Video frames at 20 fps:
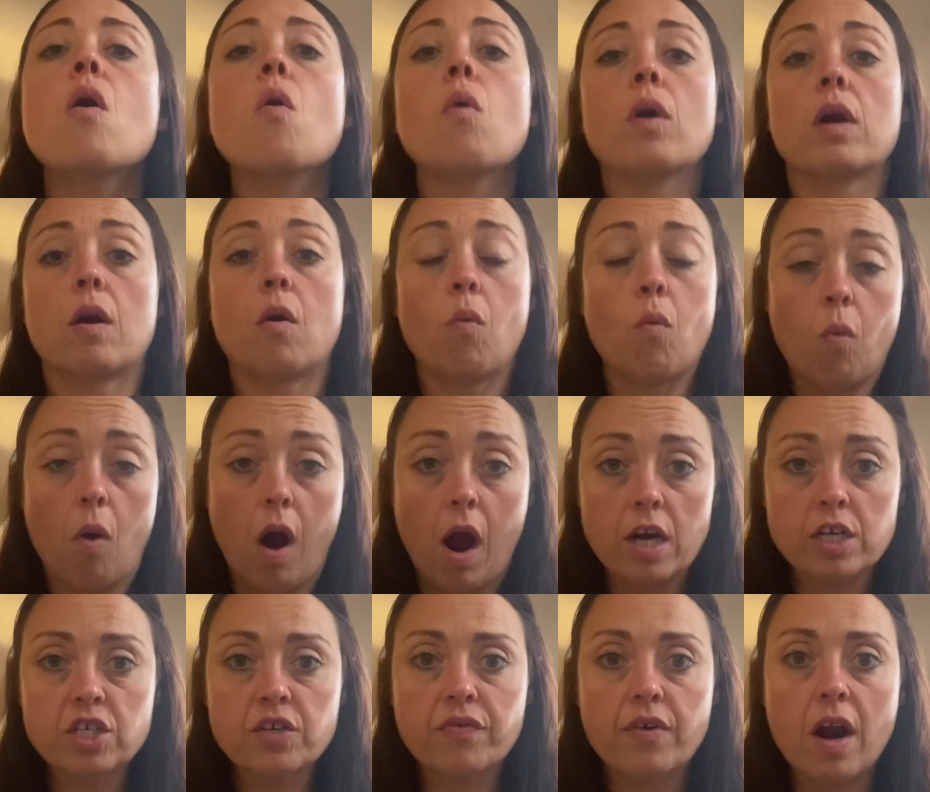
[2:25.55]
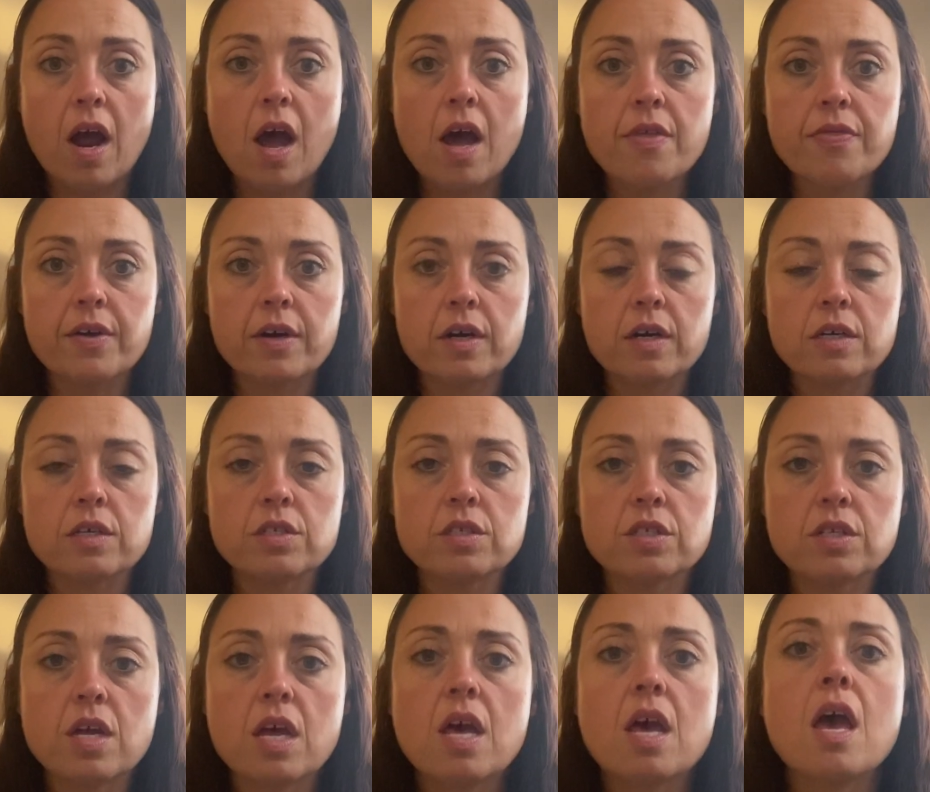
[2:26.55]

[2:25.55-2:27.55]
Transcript: we're going to watch for others.